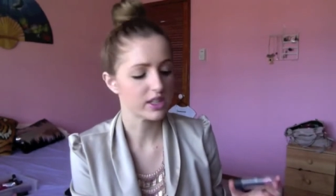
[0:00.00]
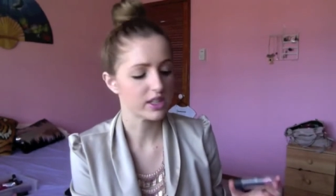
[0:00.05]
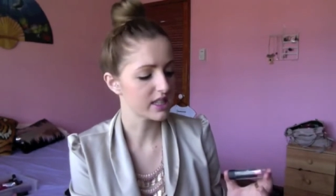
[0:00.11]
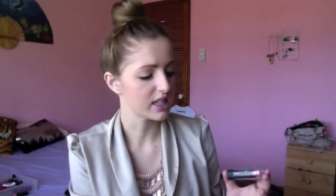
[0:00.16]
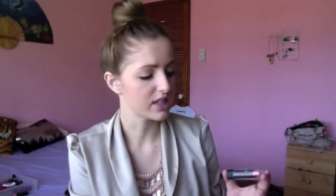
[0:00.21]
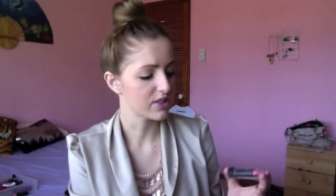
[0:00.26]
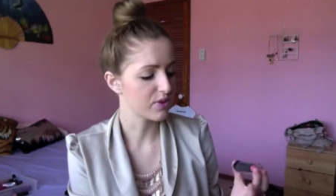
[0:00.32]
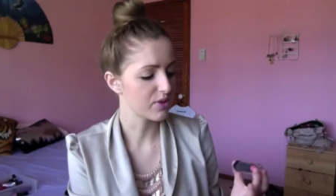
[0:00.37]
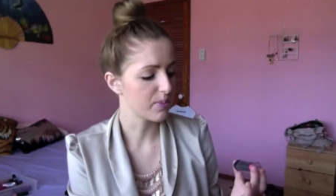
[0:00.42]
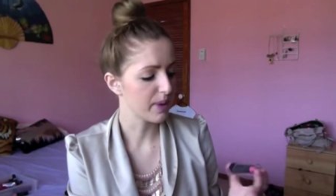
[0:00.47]

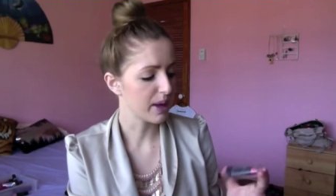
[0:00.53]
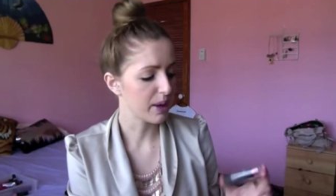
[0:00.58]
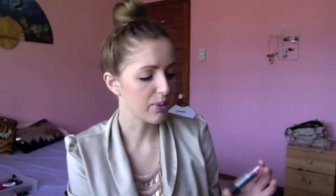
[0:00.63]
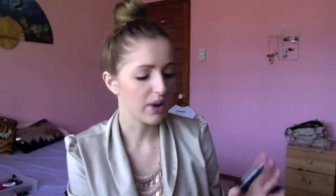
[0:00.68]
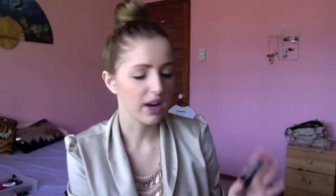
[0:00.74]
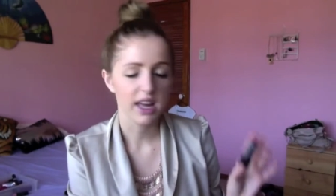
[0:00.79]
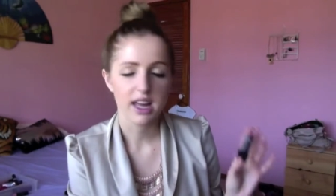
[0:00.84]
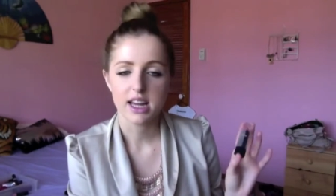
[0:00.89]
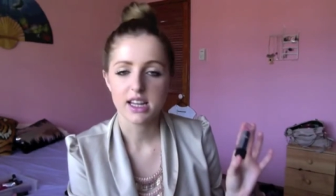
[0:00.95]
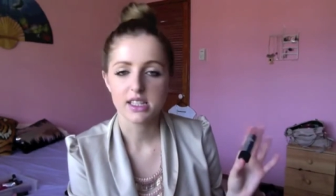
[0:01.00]
It's from
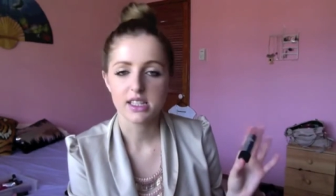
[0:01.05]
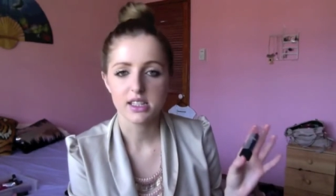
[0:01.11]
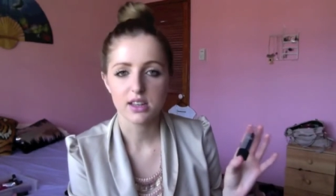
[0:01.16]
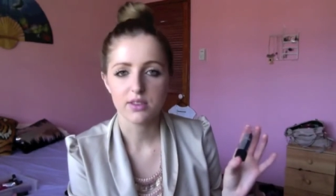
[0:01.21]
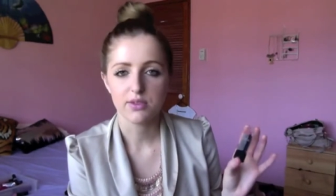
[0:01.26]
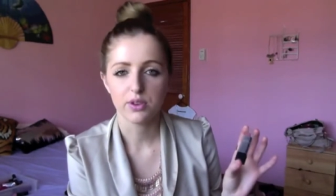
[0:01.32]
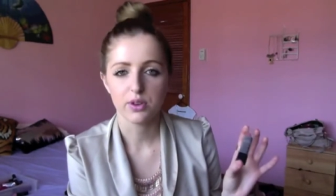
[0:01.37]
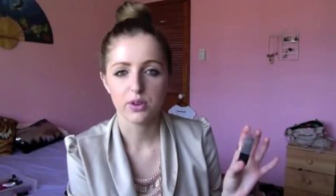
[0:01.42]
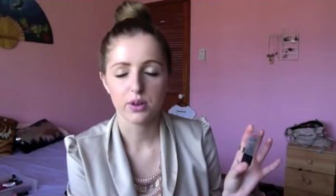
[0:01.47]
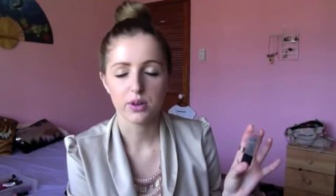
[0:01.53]
BYS if
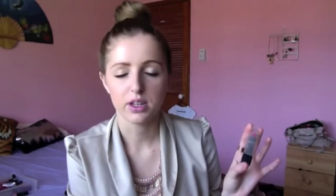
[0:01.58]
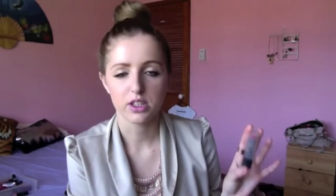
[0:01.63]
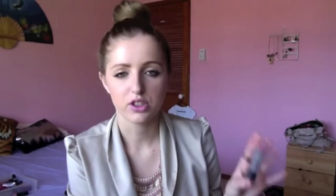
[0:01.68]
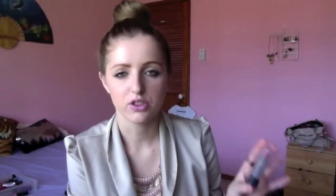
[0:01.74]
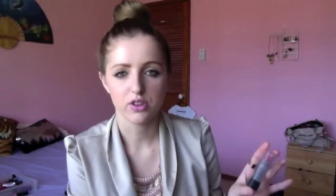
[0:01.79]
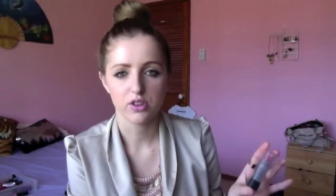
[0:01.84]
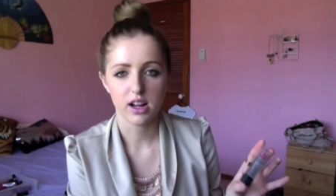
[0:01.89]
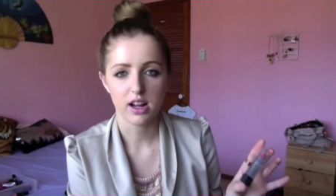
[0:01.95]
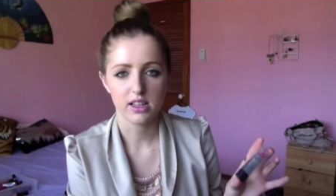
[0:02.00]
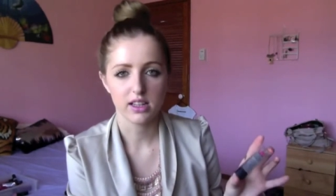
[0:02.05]
you're in
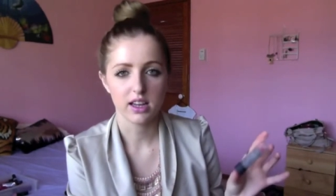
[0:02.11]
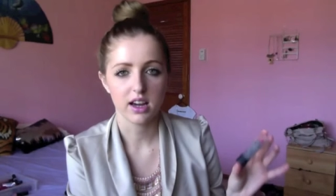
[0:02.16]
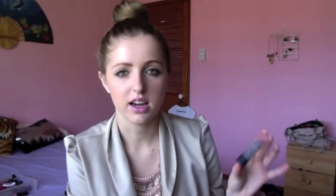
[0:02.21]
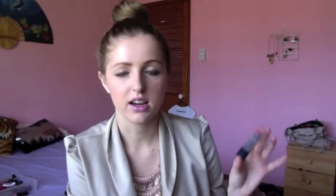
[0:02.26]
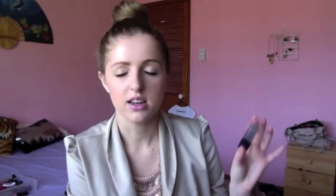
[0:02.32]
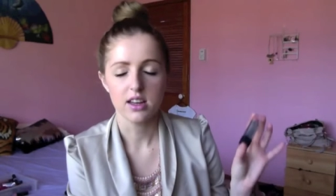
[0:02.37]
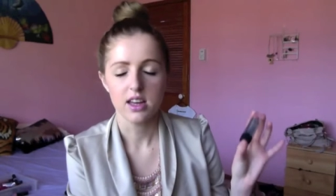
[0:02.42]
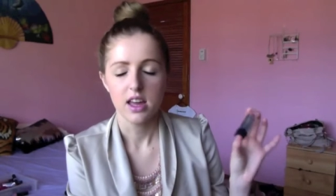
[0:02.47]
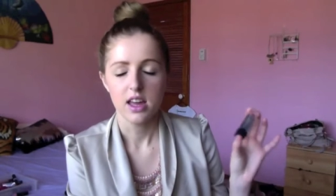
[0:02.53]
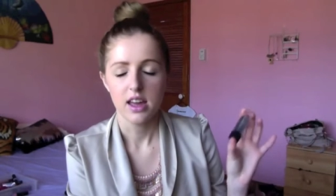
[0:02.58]
Australia
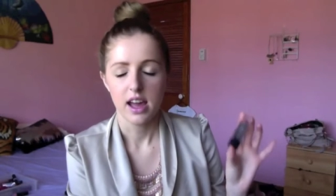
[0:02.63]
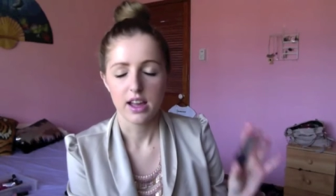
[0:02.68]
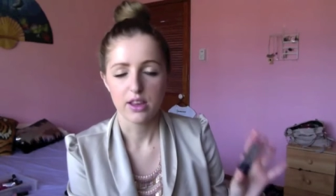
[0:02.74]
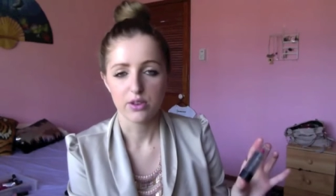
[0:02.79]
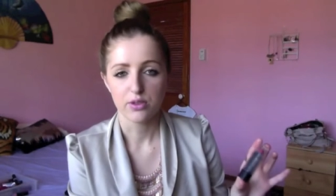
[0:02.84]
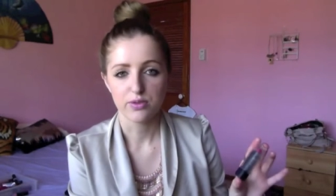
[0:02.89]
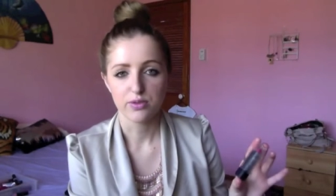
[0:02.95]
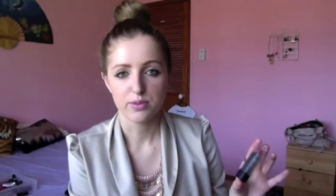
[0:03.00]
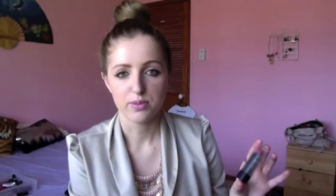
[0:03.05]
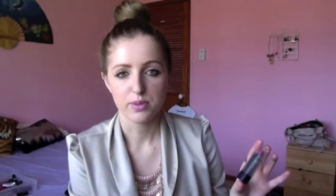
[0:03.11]
and you're
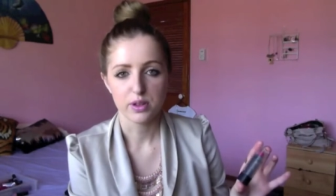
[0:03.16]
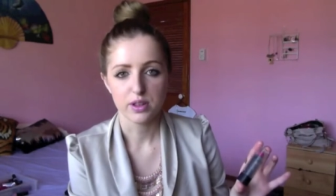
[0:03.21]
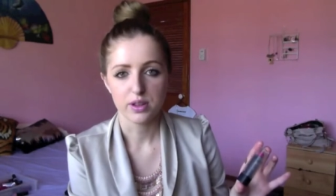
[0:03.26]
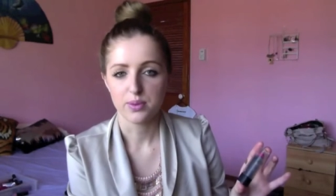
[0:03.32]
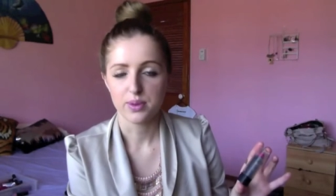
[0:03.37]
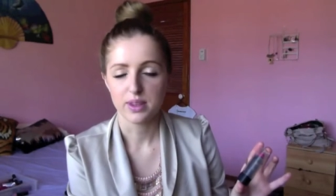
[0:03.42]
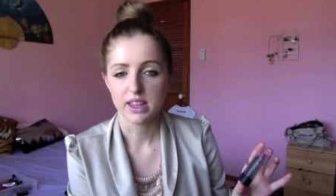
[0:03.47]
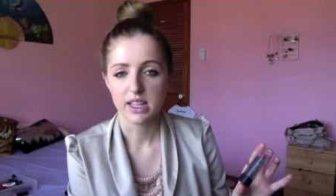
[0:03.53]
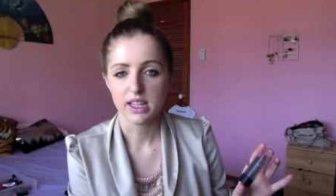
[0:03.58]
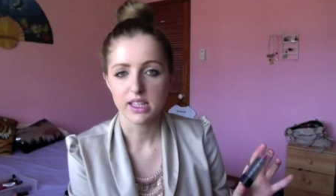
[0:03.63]
familiar
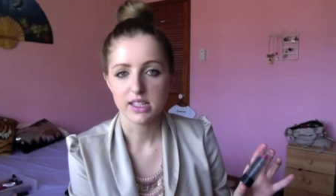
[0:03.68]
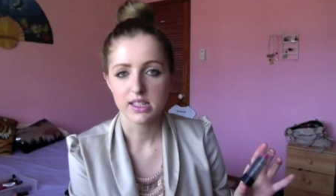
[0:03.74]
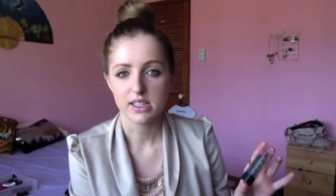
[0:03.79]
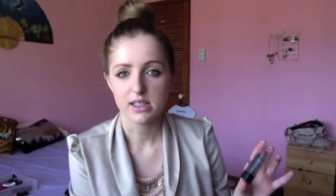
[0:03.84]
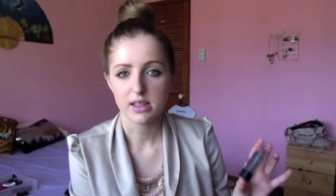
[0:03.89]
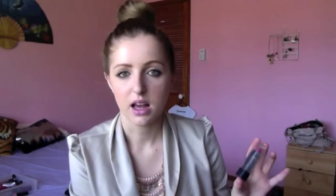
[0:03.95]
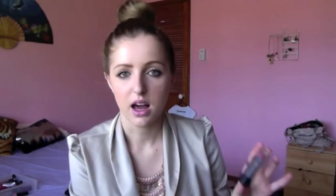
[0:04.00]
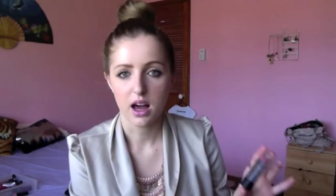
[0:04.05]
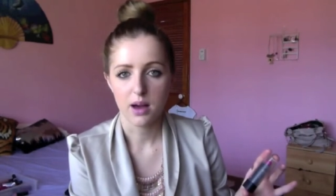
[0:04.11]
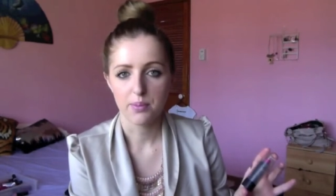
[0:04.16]
with this
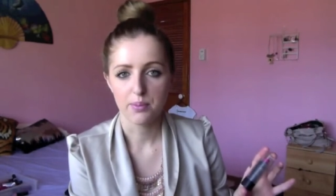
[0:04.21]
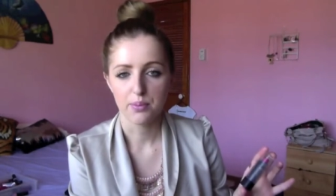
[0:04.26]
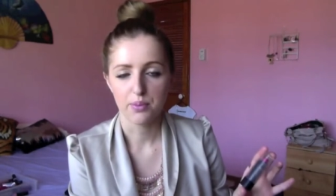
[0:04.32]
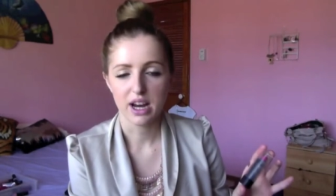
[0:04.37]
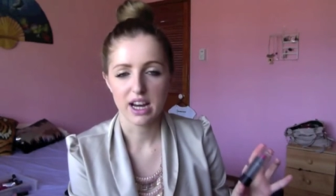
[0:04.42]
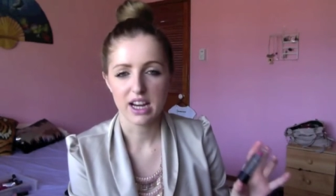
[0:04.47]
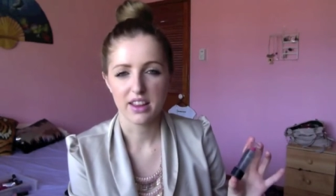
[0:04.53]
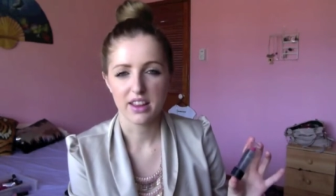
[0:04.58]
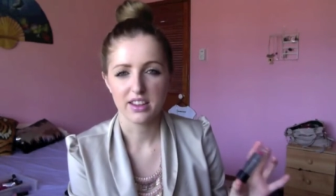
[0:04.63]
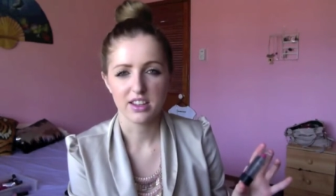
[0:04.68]
um,
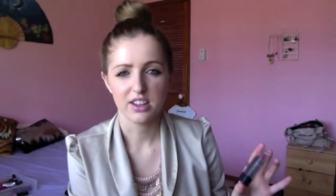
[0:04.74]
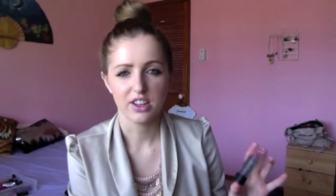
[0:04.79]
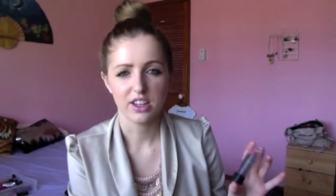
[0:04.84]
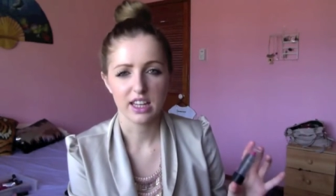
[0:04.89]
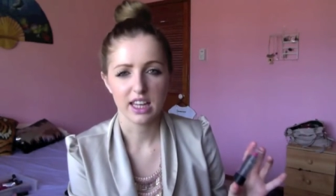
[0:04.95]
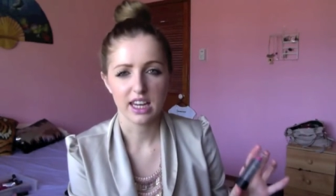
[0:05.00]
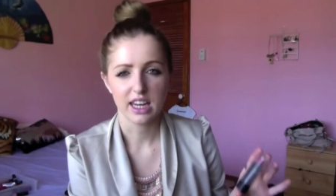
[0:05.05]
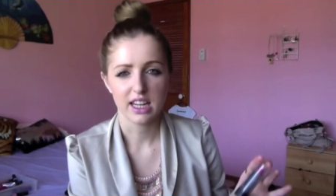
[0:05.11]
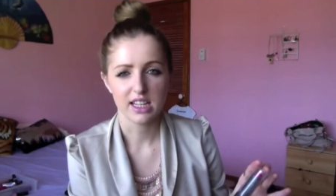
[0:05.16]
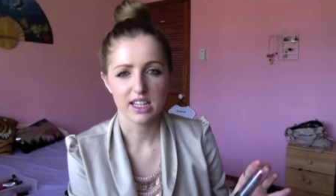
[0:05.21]
brand. I think you
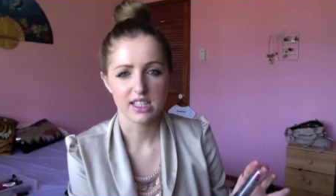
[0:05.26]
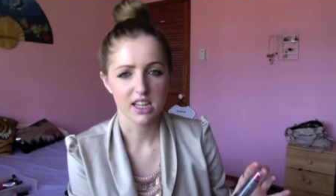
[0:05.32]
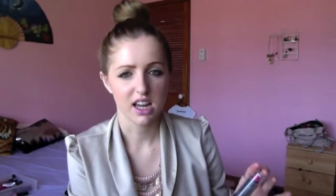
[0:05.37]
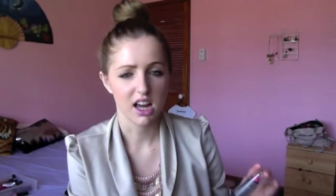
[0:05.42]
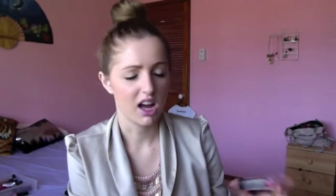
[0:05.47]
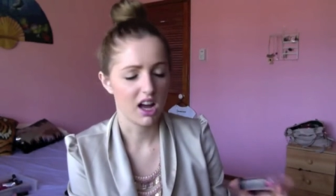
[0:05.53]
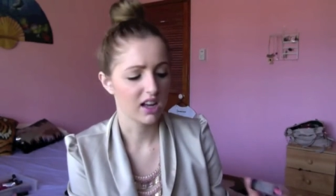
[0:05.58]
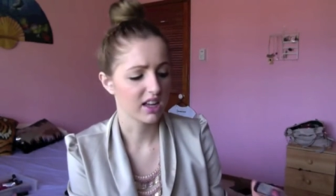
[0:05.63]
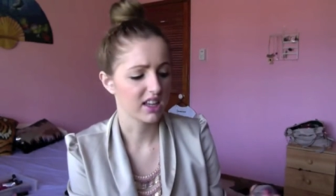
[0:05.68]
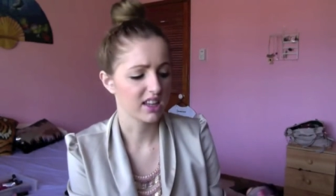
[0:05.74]
get it at
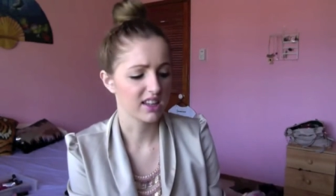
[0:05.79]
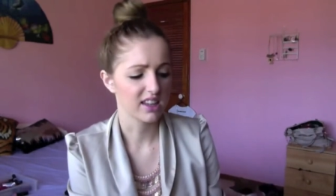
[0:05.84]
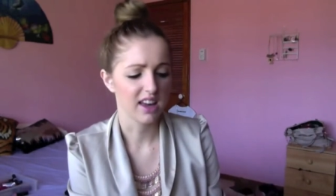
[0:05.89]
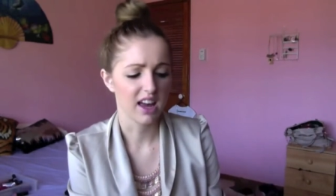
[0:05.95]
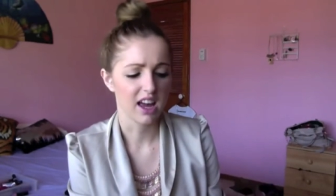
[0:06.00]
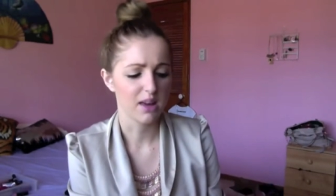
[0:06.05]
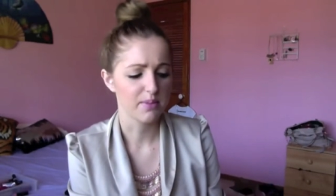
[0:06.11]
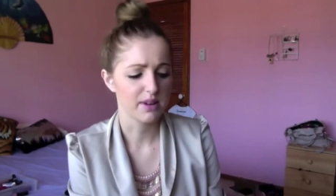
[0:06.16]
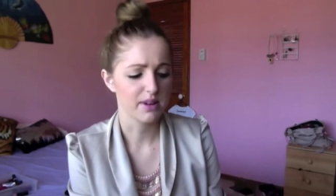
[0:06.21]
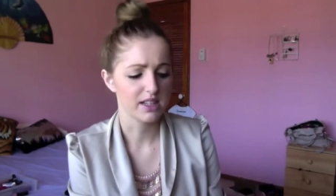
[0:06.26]
Target,
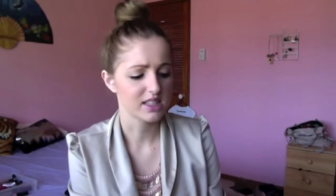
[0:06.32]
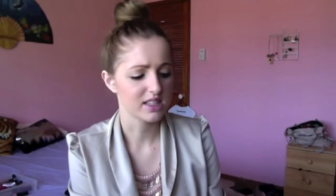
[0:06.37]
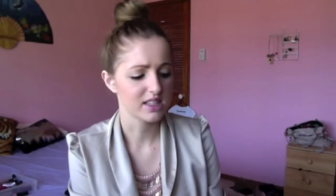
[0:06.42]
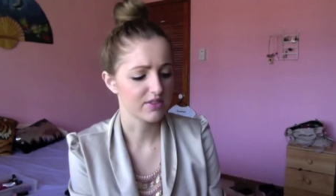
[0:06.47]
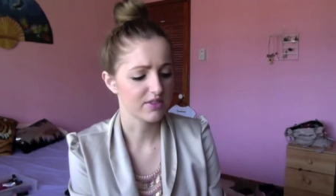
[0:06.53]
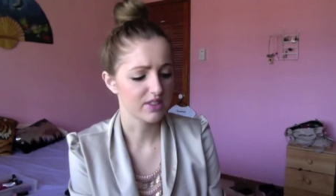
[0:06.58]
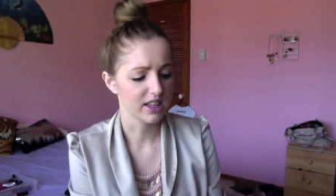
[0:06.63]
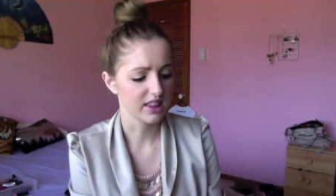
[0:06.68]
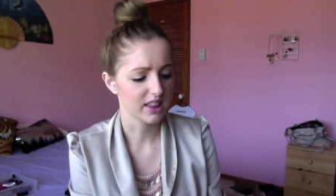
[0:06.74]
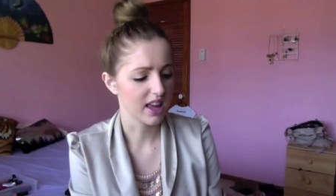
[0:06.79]
Kmart, stuff
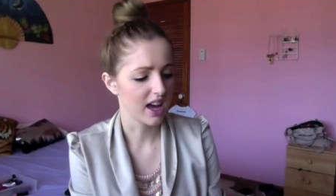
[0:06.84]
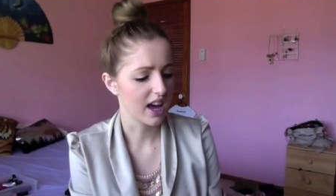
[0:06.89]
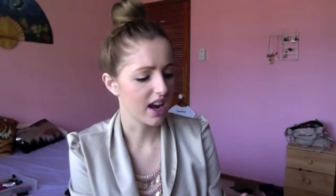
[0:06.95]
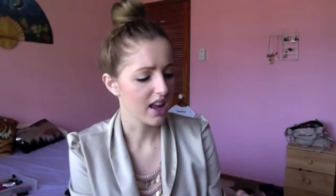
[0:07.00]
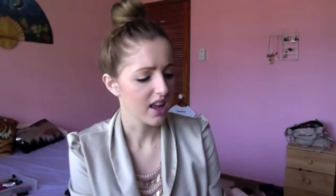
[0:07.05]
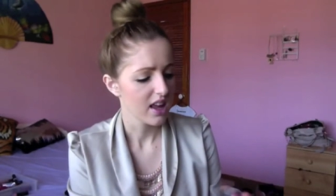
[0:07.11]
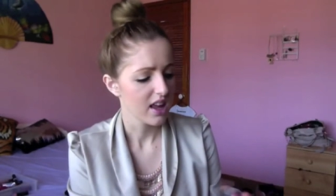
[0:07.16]
like that.